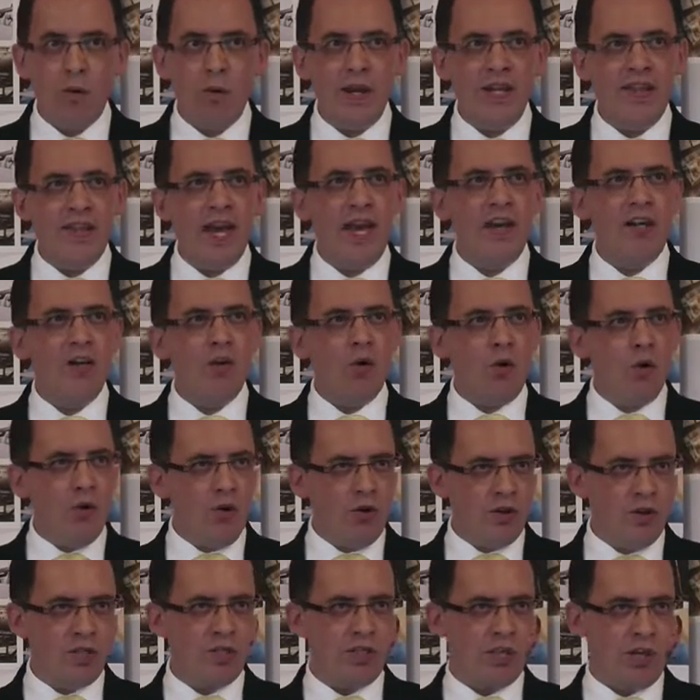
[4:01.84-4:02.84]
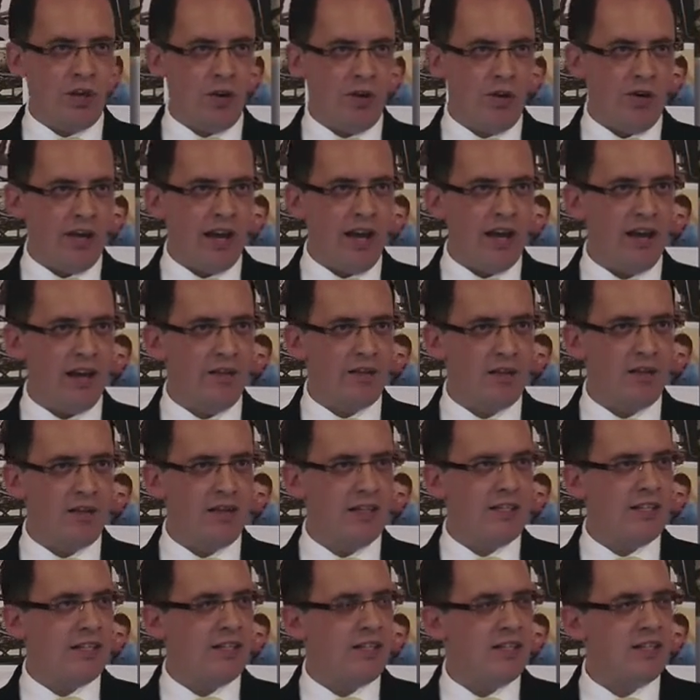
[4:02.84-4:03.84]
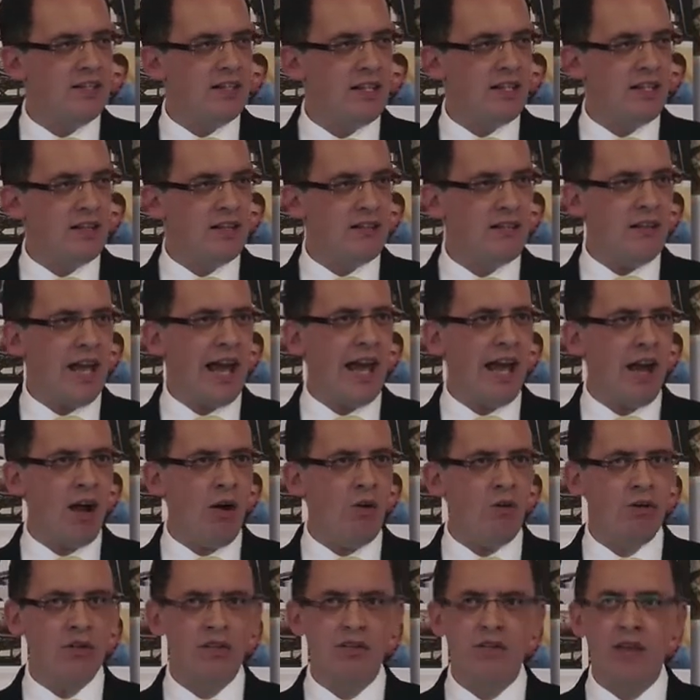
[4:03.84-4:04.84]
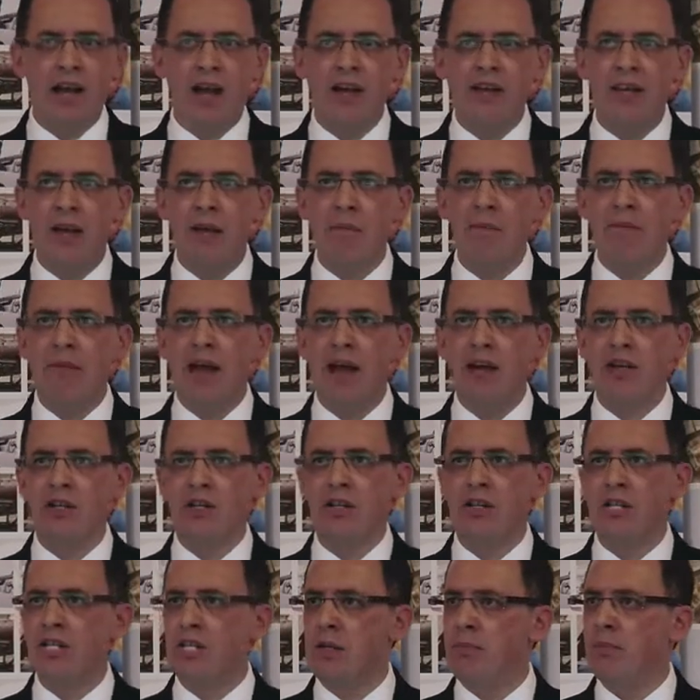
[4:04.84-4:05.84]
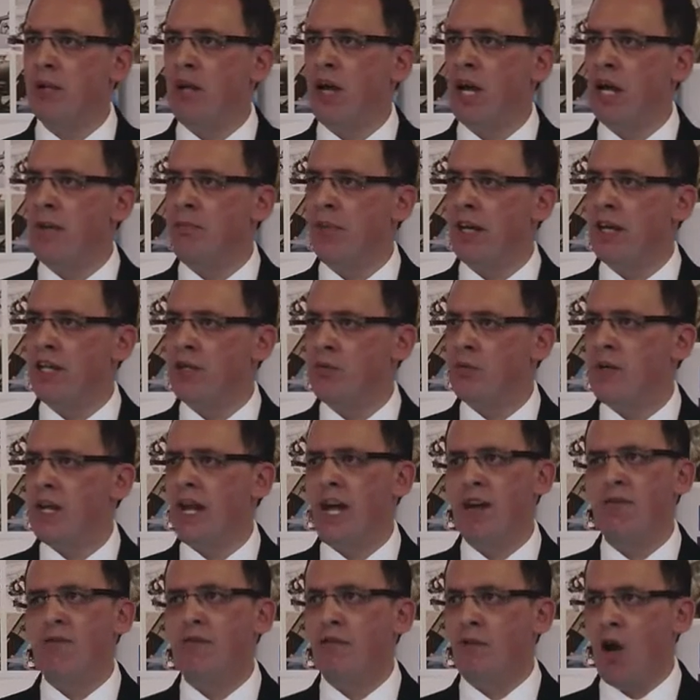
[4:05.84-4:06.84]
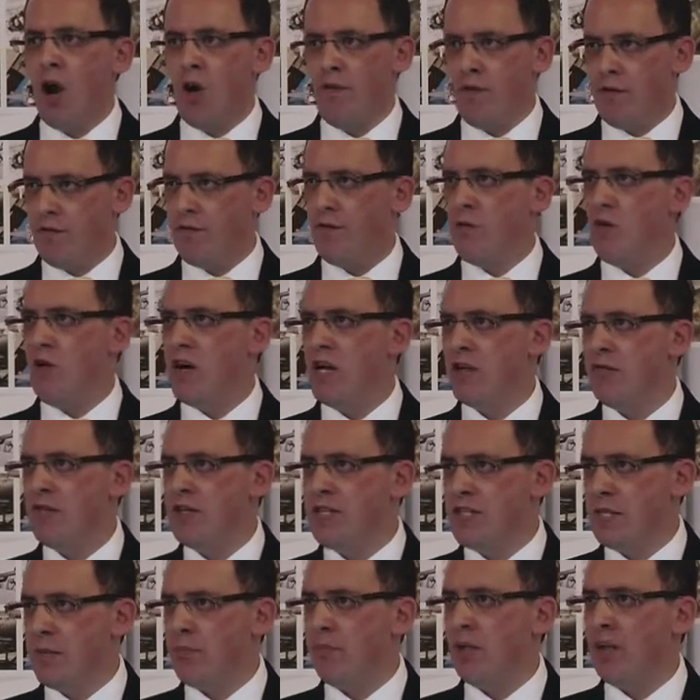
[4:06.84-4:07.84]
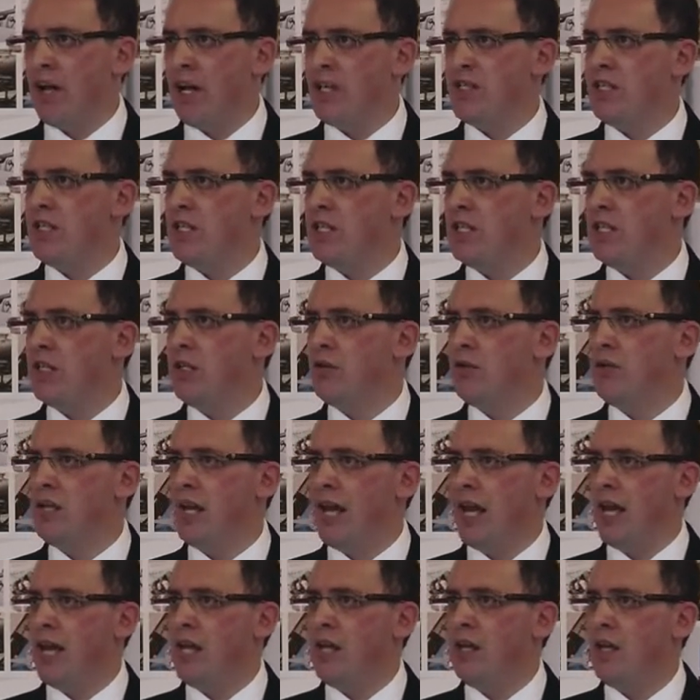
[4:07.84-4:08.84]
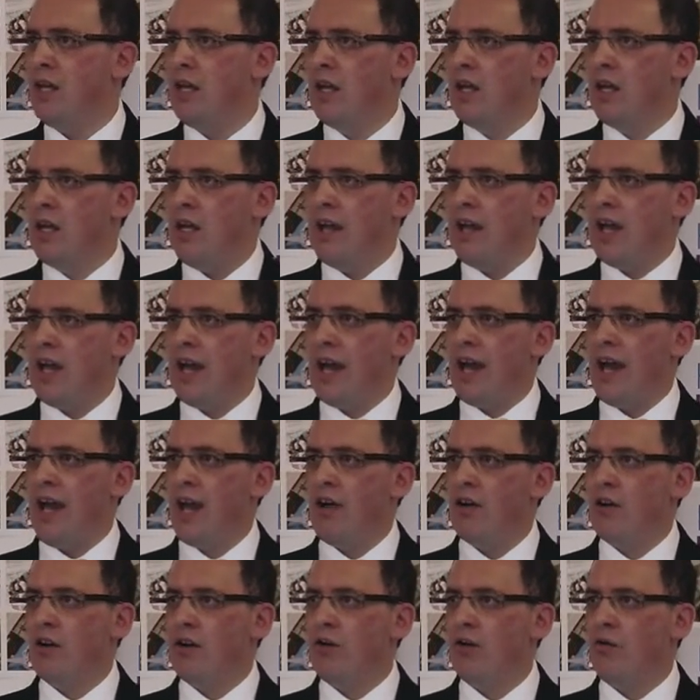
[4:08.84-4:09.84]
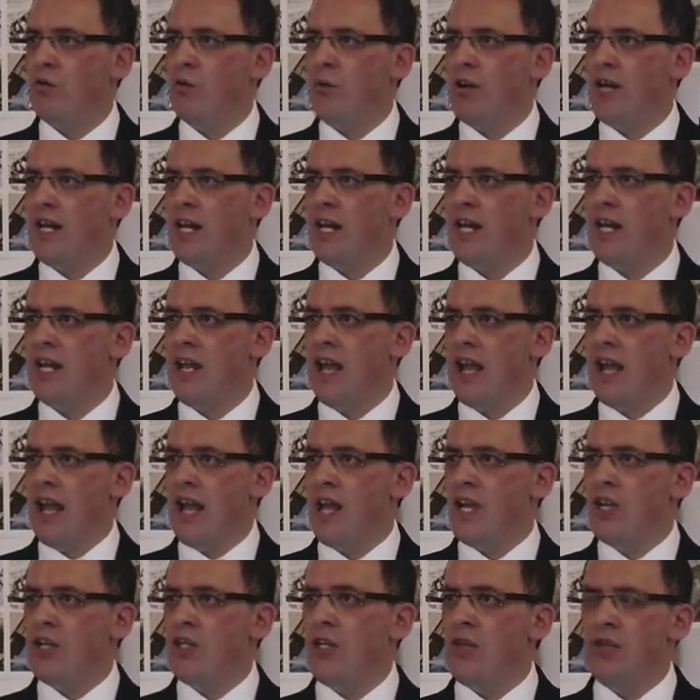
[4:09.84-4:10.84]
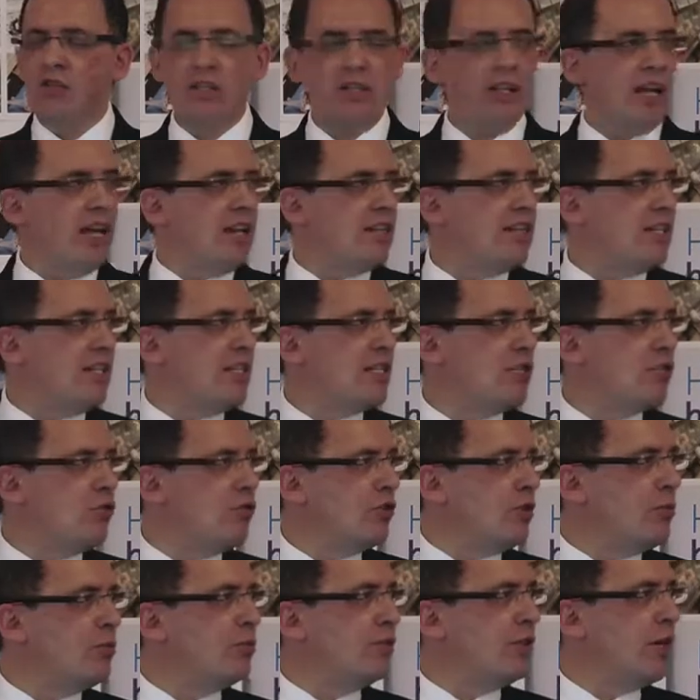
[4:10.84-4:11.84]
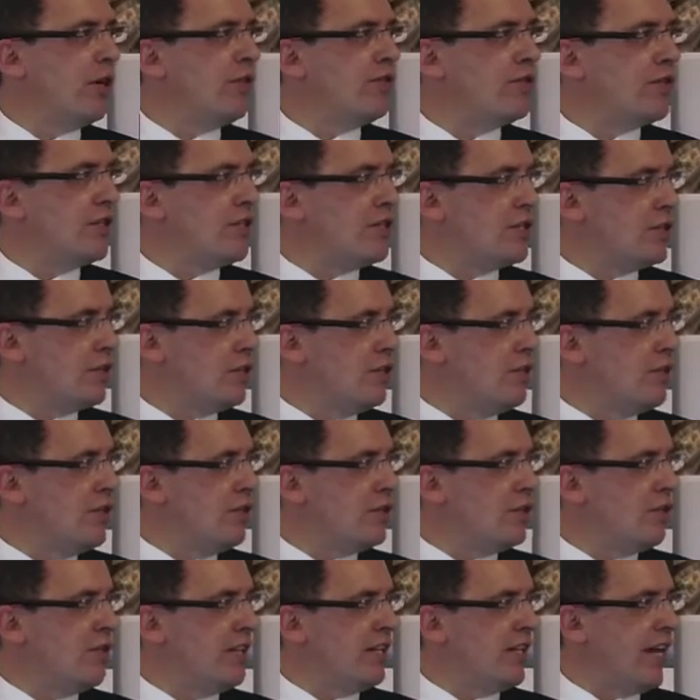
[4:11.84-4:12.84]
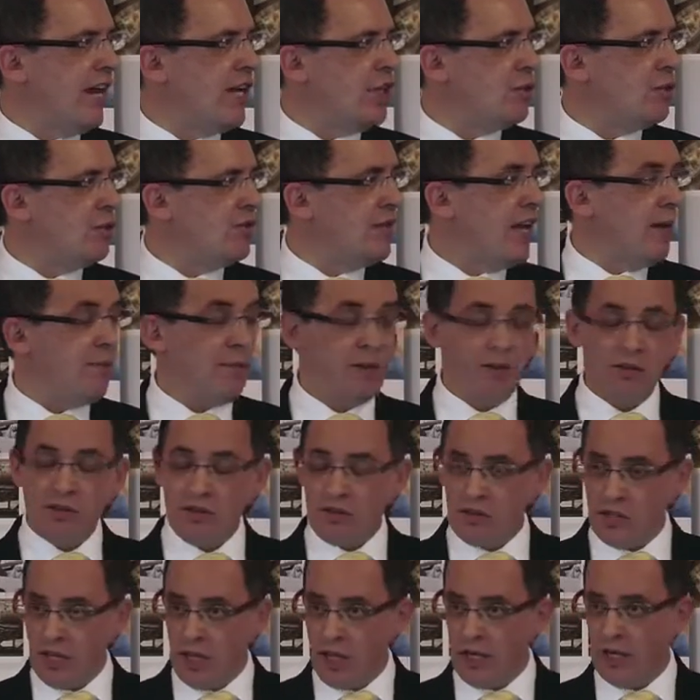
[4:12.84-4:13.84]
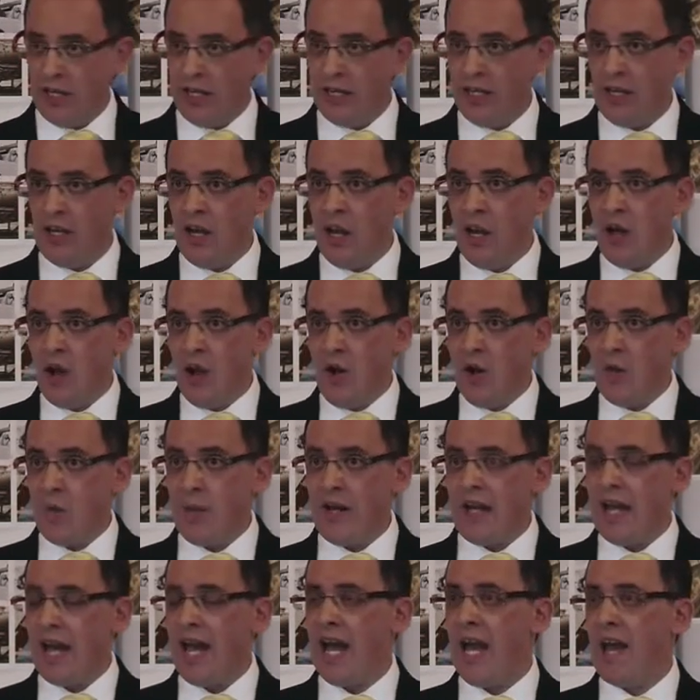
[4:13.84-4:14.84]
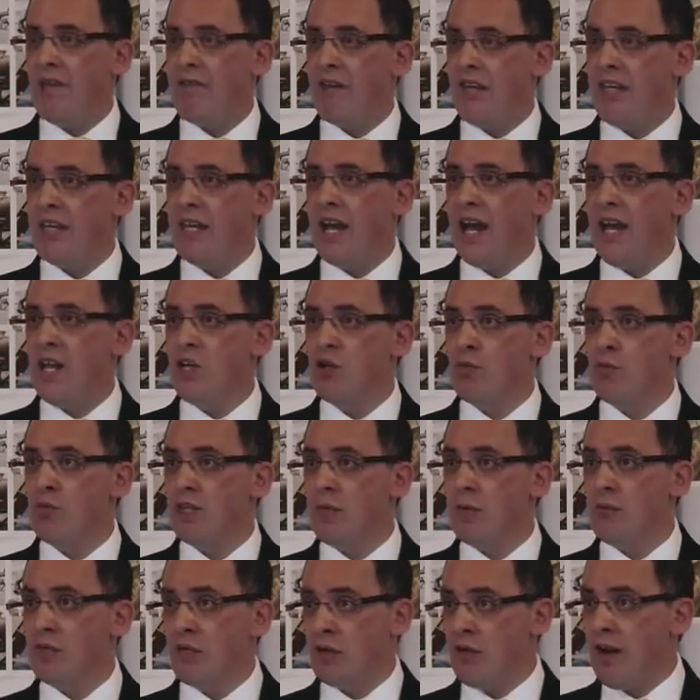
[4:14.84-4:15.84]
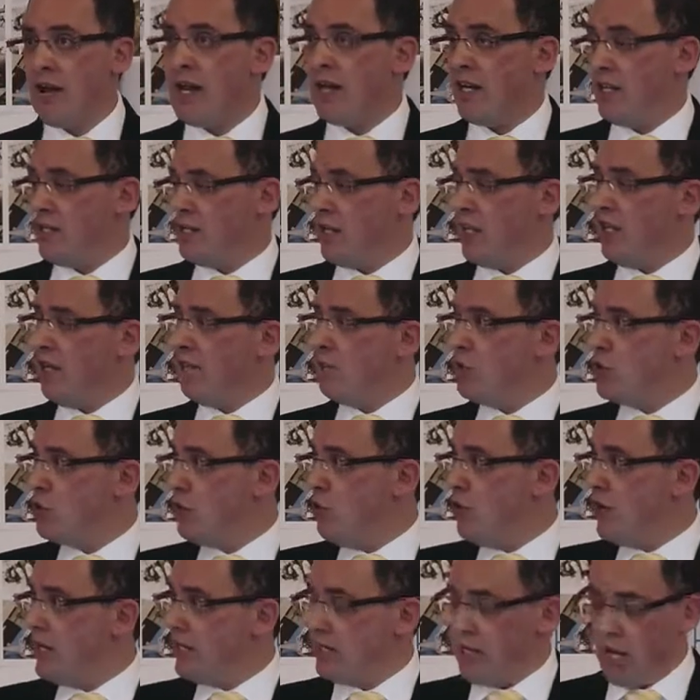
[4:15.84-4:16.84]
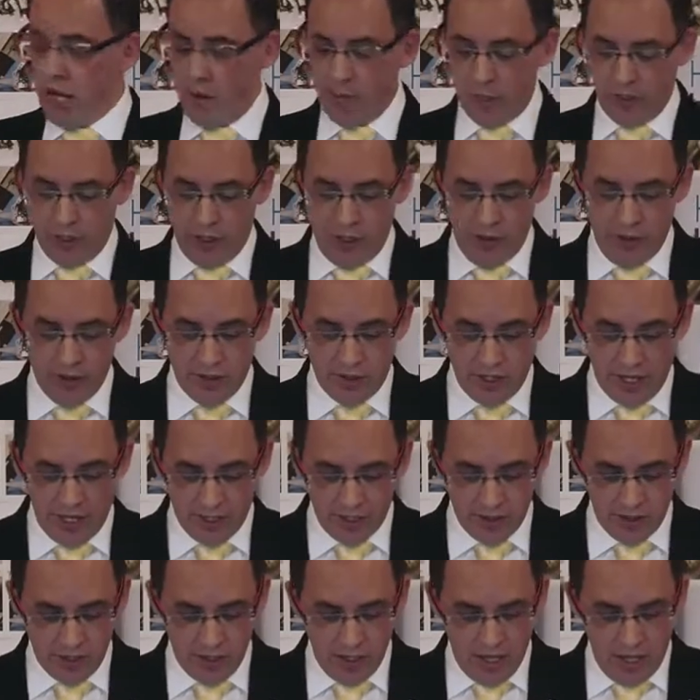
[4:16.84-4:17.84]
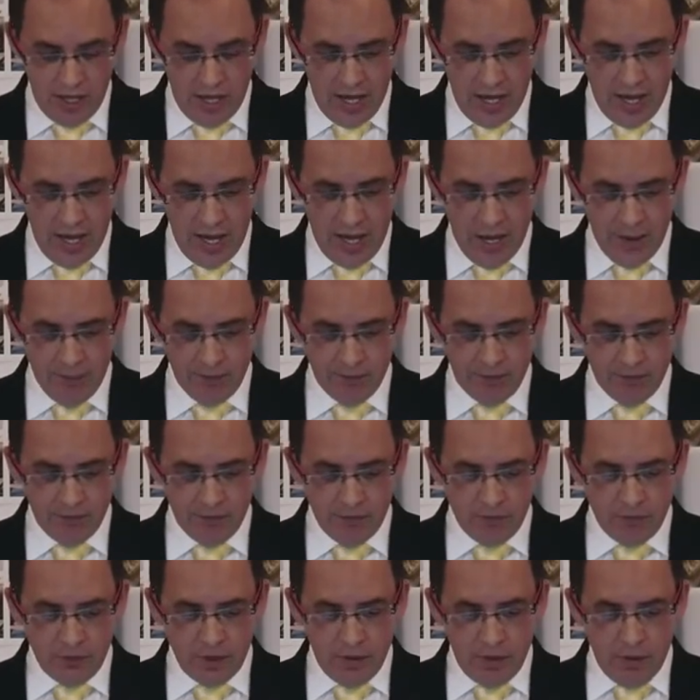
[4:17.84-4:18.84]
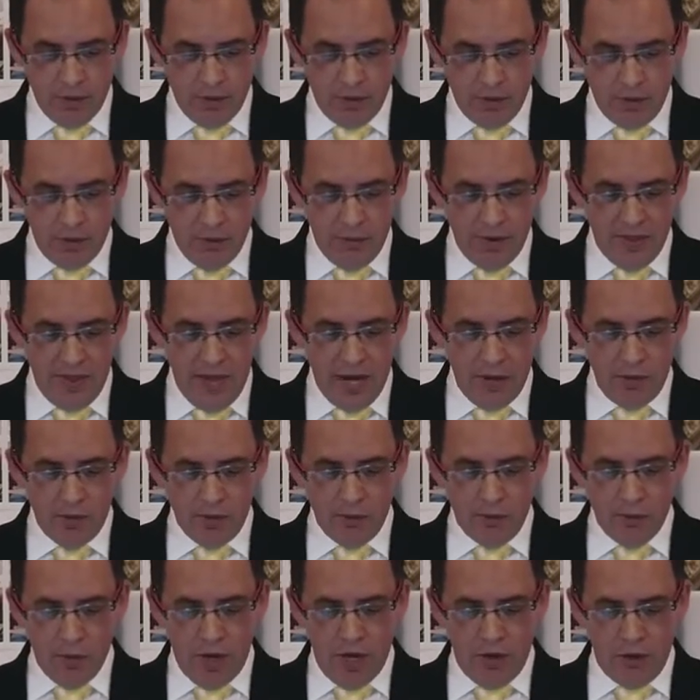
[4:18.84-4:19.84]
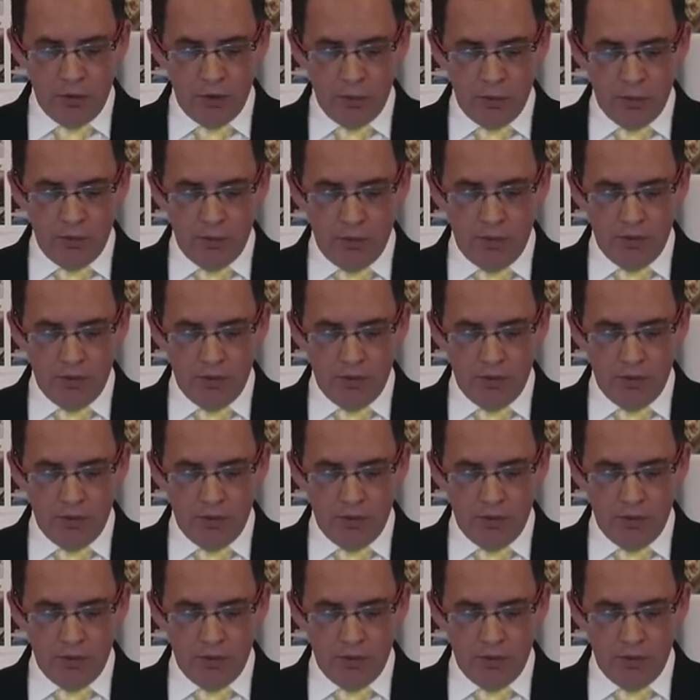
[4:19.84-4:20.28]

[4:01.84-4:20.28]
we then also considered, how does that impact on a supply base? We have over 400 suppliers in the UK. How can we utilise this sort of process to engage with them? And certainly we have engaged with them directly, so they've joined our process. But then, well,